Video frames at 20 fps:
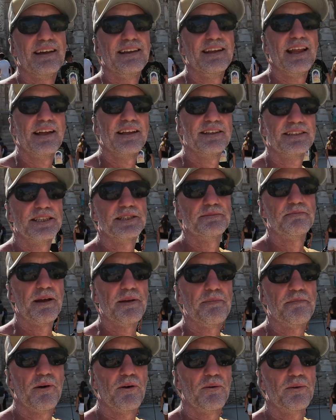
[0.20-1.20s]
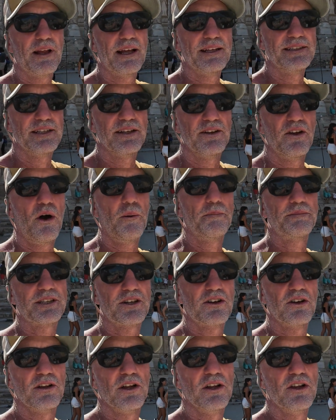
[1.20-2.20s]
Now this has been built as an
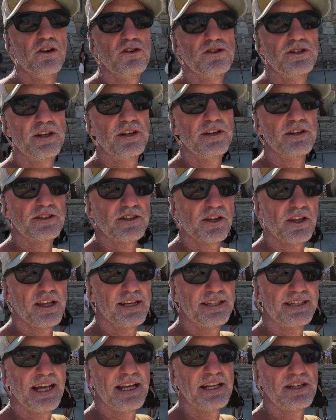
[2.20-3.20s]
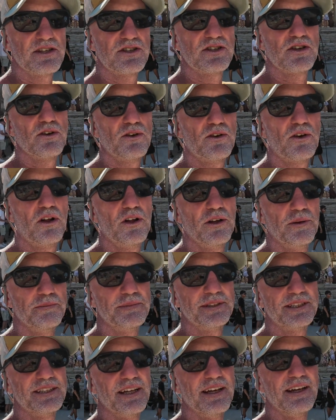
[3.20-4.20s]
optical illusion, so the centre two
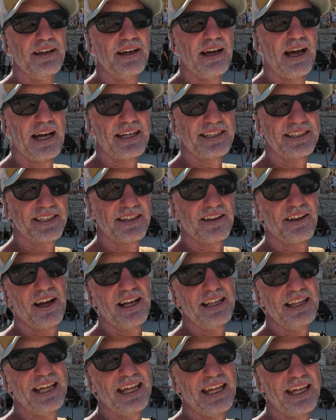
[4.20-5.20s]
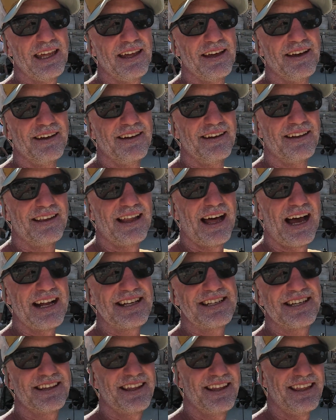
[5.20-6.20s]
columns are slightly
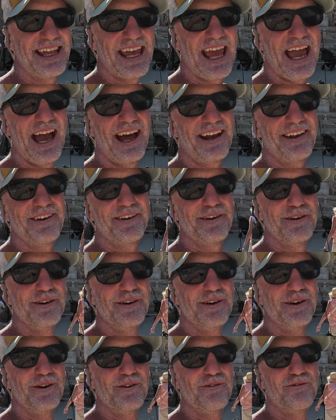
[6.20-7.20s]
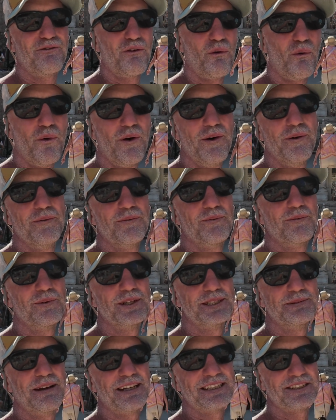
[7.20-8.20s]
larger than the outer four,
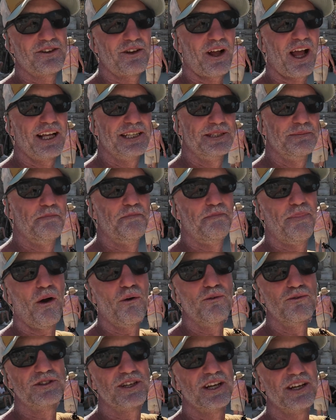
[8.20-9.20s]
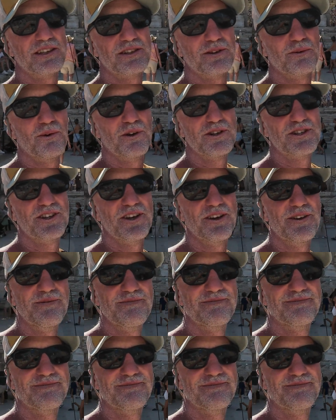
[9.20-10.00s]
which makes it look like it's bulging towards you.